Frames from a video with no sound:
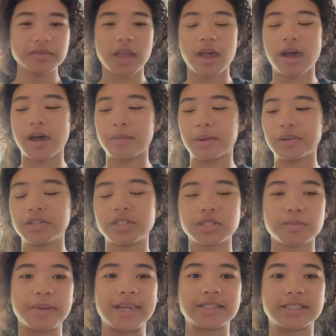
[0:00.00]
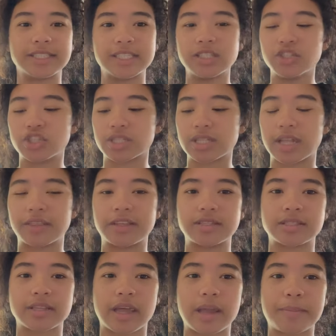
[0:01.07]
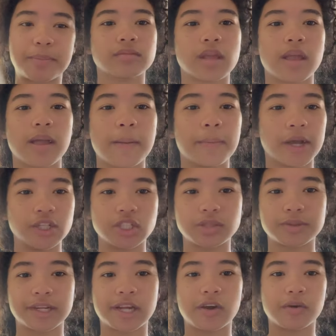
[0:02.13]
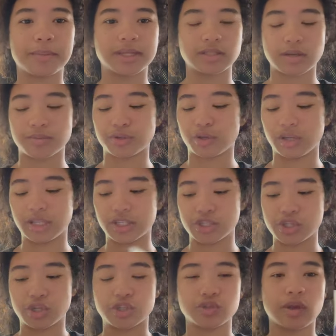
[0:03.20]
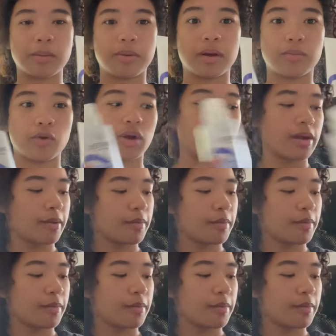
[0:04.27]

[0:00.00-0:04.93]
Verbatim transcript: Um, I used the Pantene, just not this type. But I just ran out of my shampoo and conditioner so I bought more.